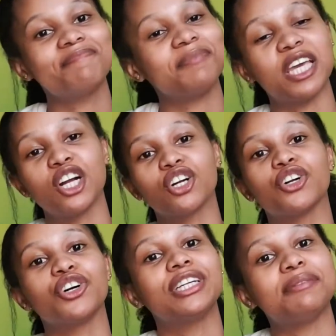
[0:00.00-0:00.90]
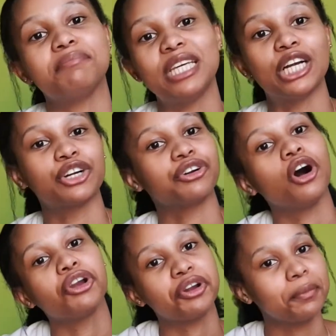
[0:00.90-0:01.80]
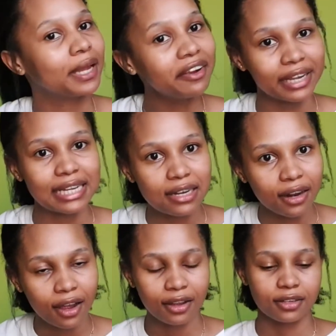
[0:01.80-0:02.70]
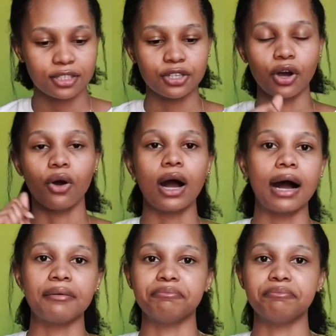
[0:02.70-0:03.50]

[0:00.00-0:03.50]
being a girl and being a girl on her period. So